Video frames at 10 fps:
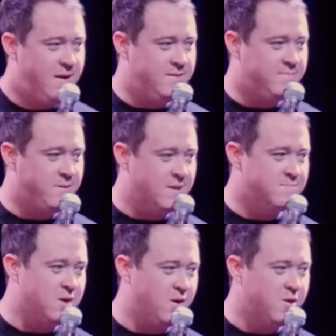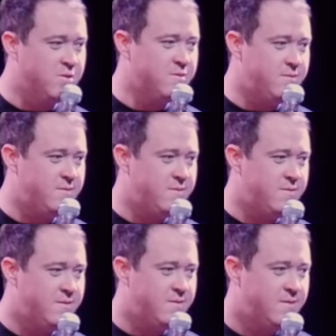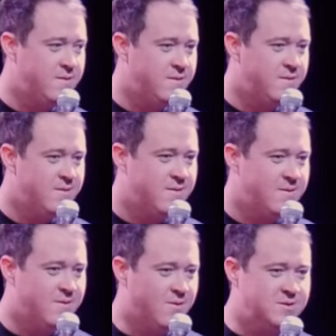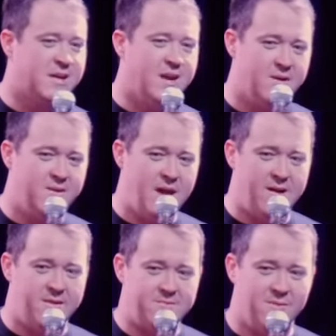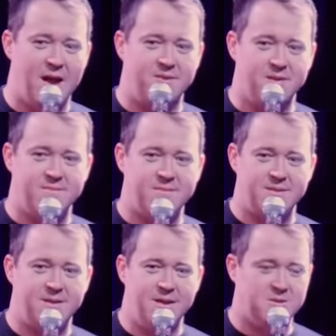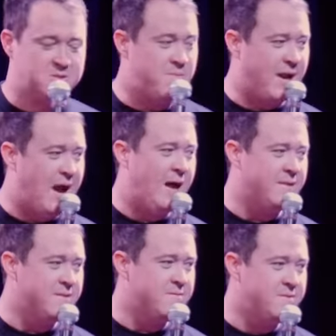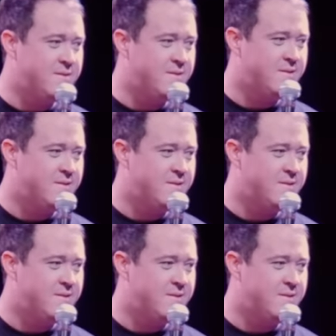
and Kim Jong-un, or is it ill now? Whatever. Ill's my guy, dude.